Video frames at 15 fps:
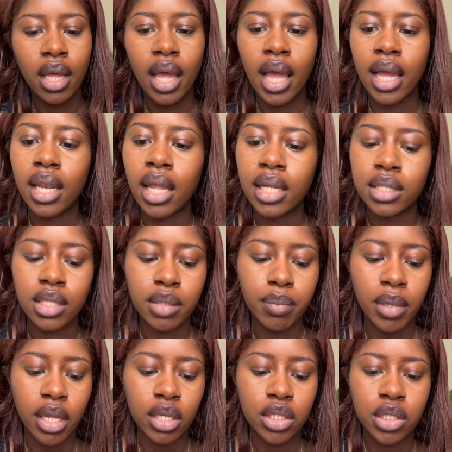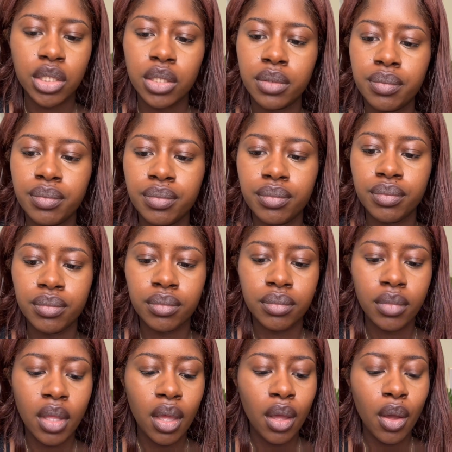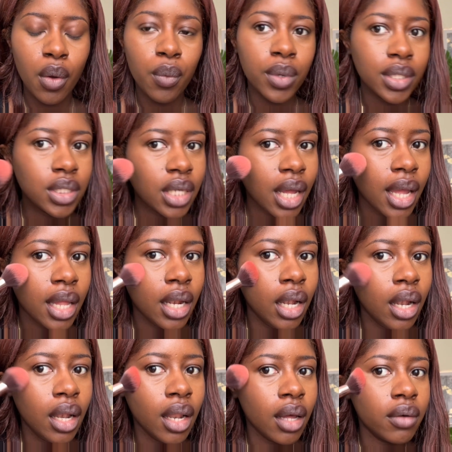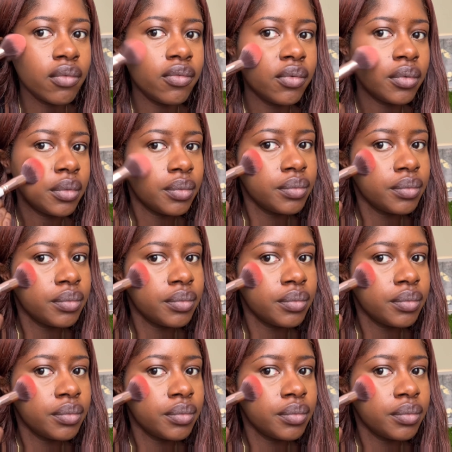highlighted blush, which I love.